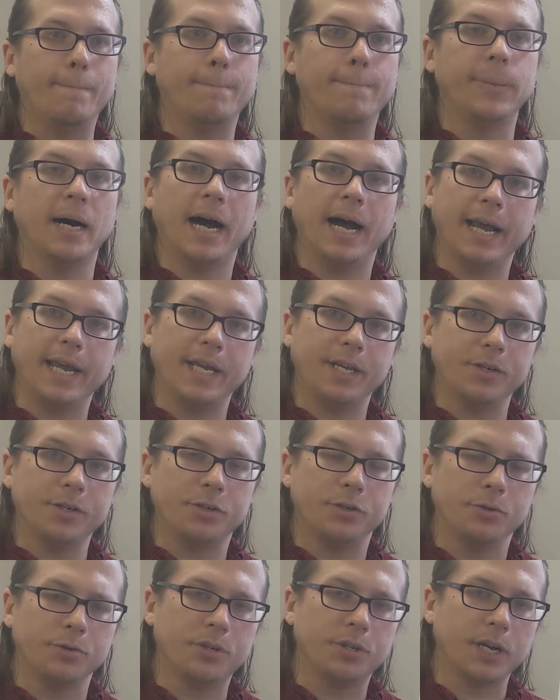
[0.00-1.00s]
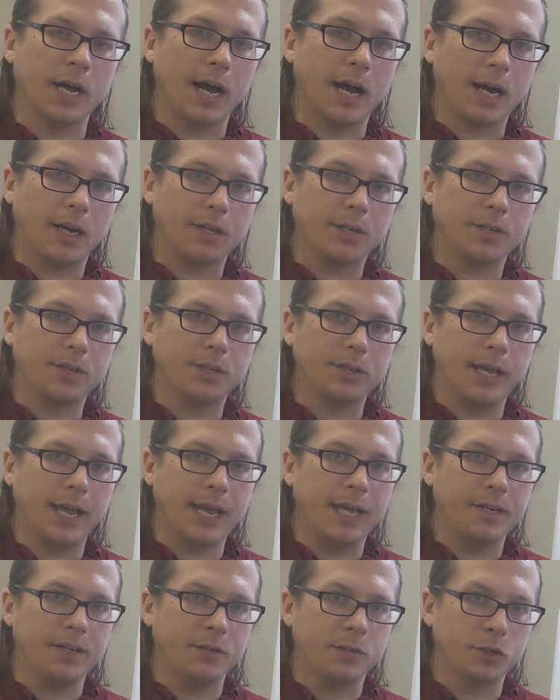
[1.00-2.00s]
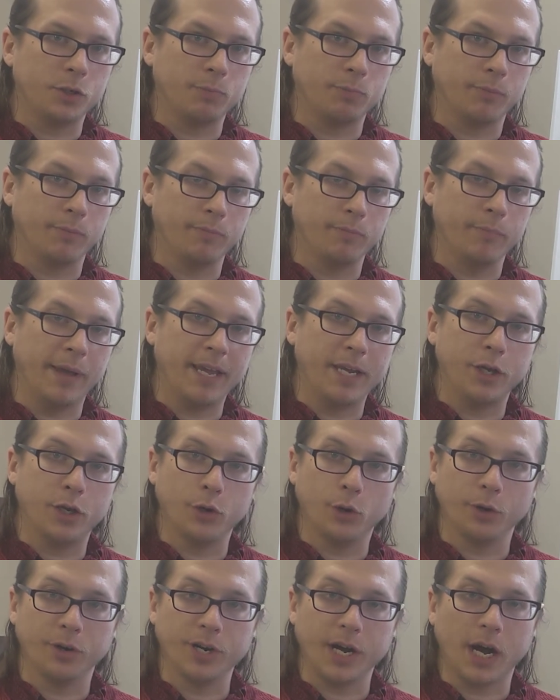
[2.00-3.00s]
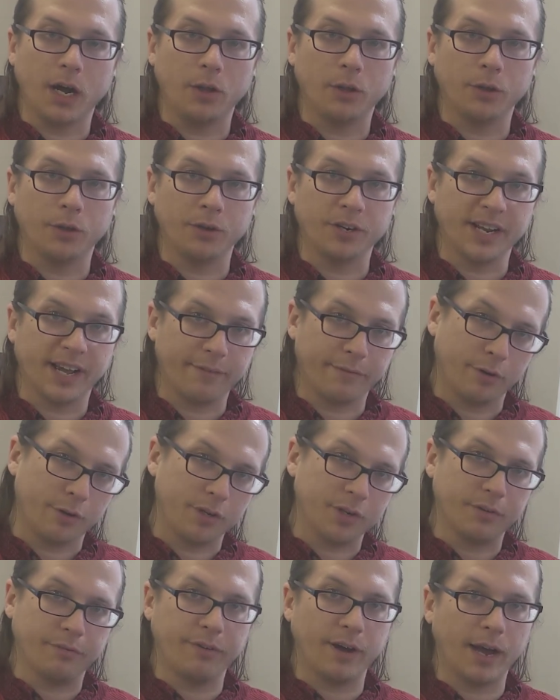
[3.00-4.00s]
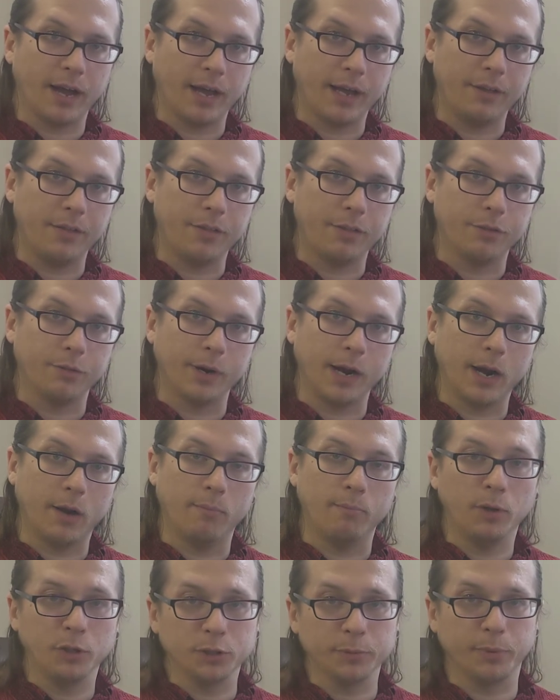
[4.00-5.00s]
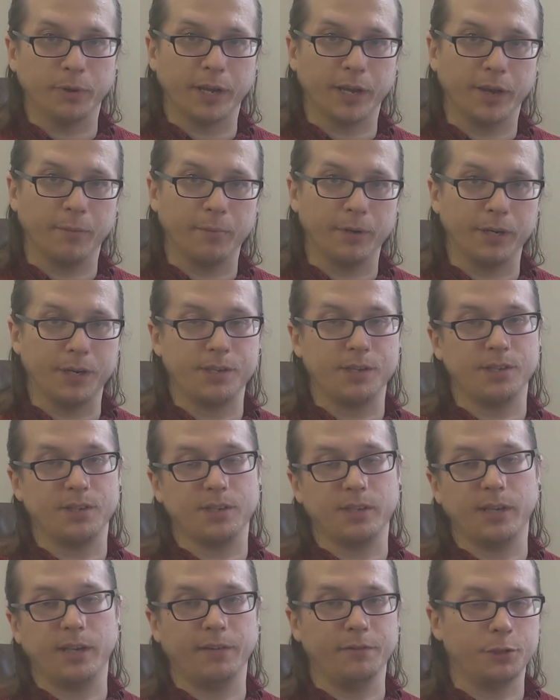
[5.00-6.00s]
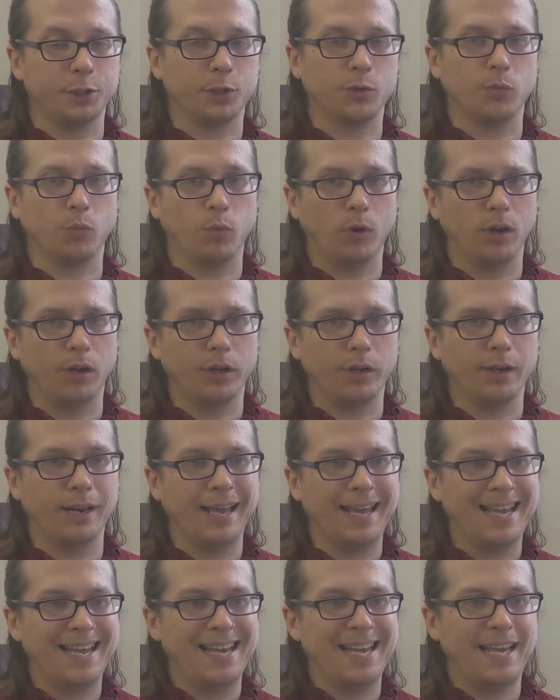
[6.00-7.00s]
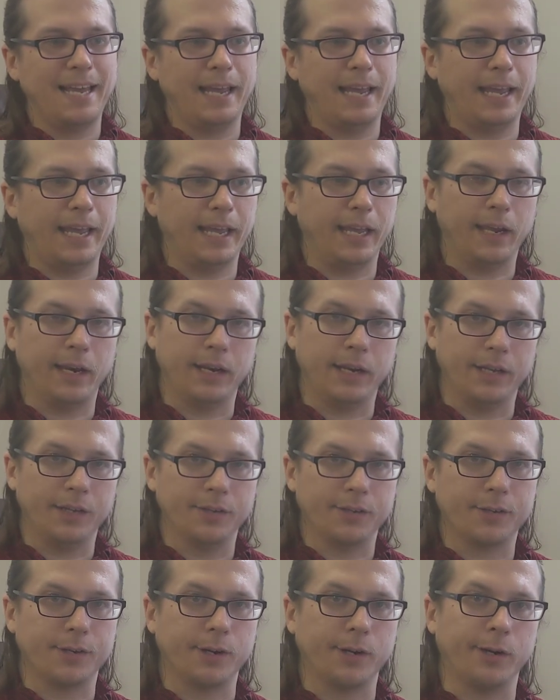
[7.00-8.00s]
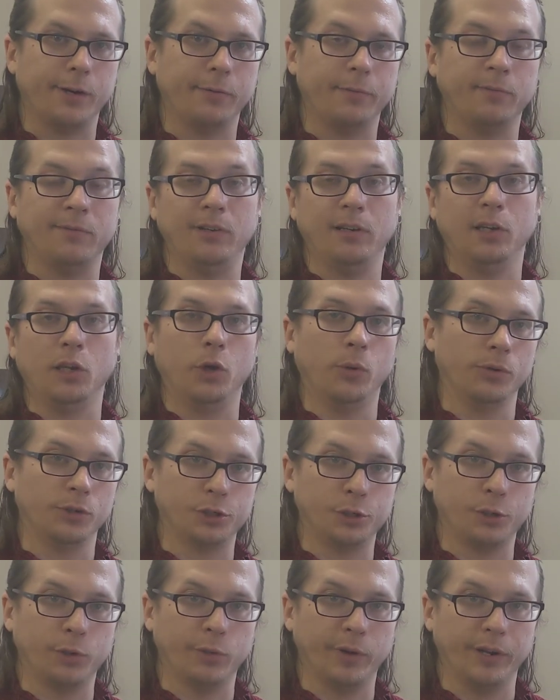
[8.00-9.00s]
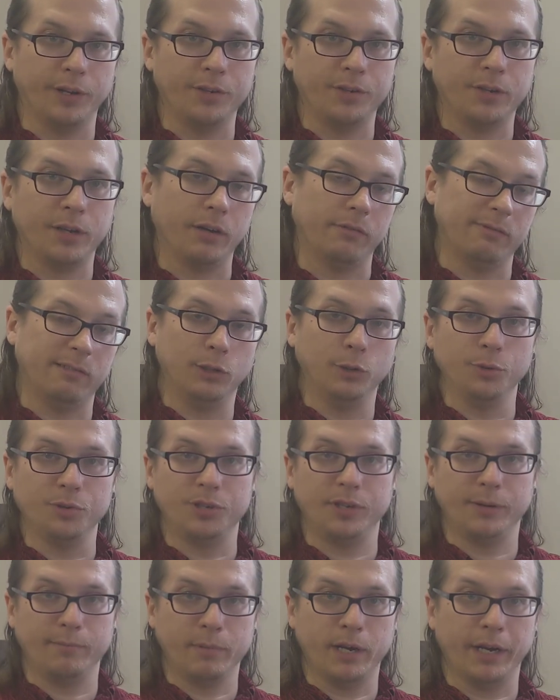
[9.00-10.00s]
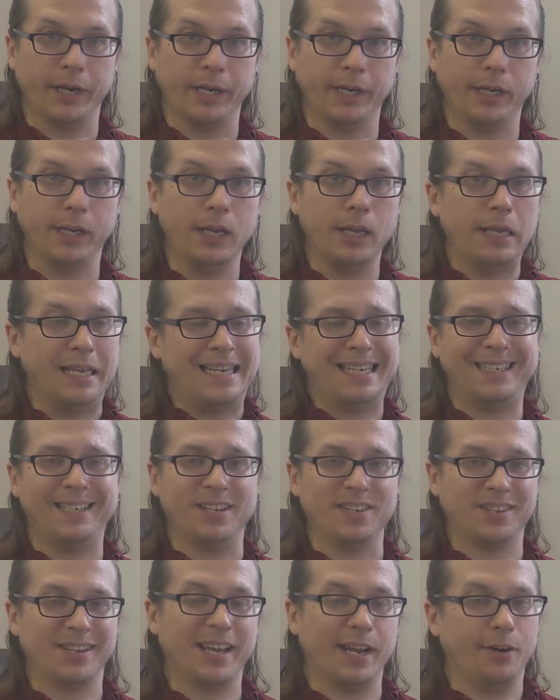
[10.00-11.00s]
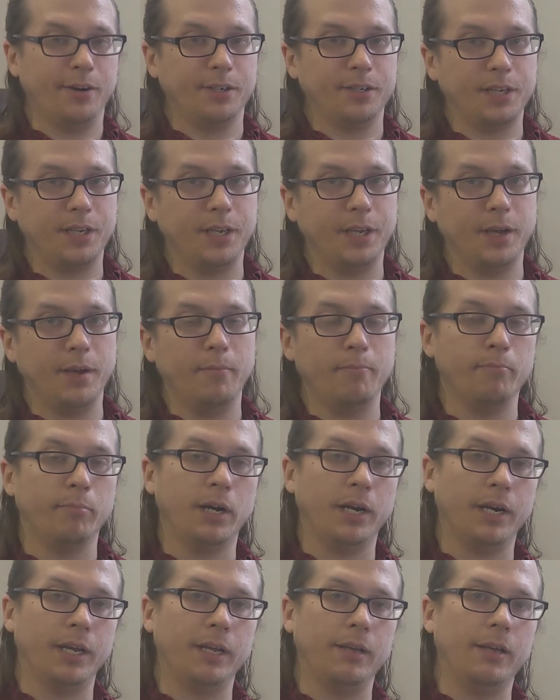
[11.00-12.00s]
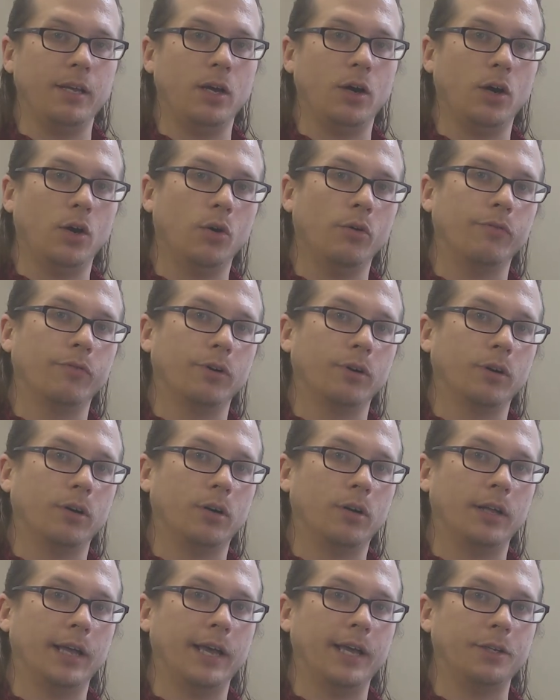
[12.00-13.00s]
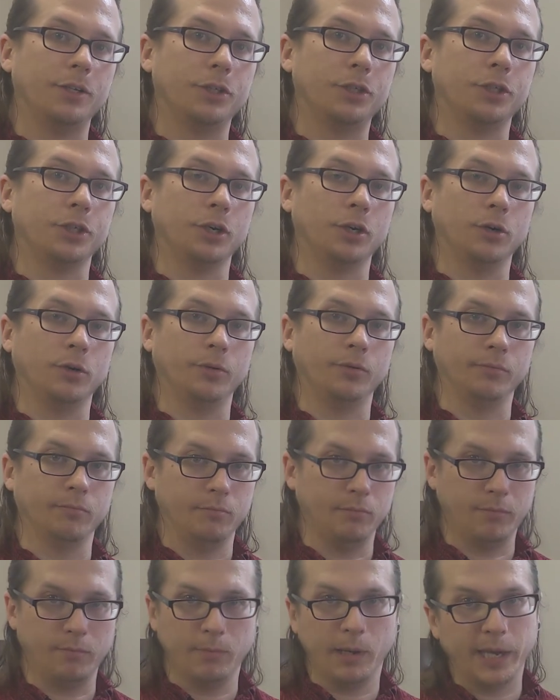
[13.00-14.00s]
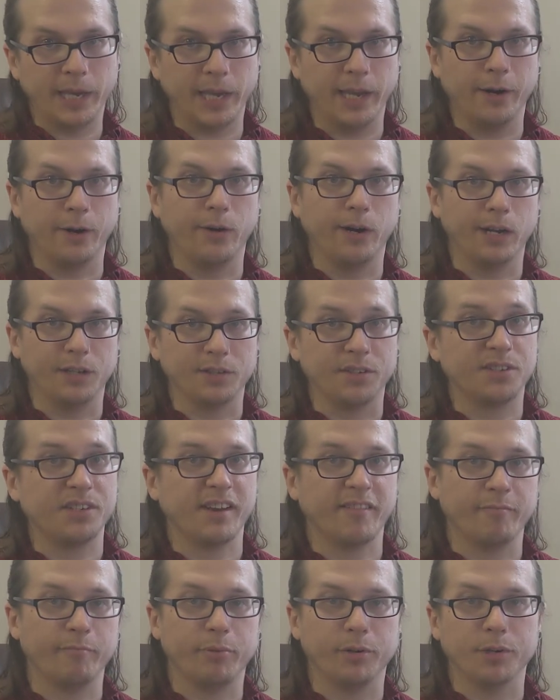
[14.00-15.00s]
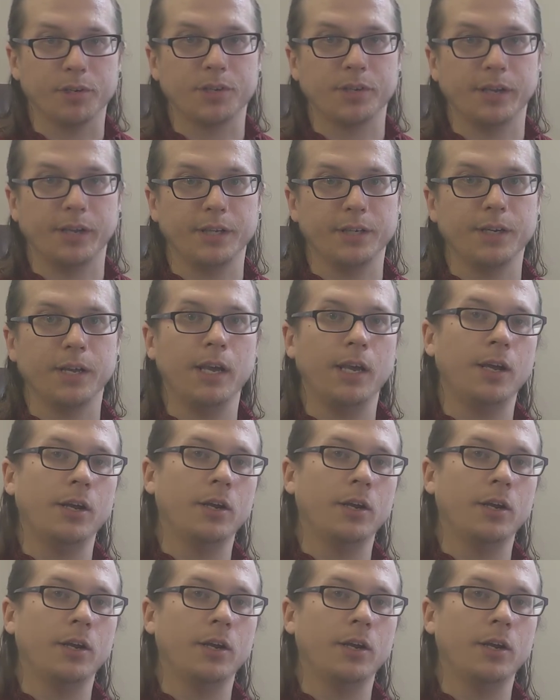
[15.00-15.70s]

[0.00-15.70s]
buy into stocks make your dollar diversified throughout multiple companies instead of just one, and in turn lowers your risk of losing money. Doesn't guarantee it, but it overall has shown again around 7%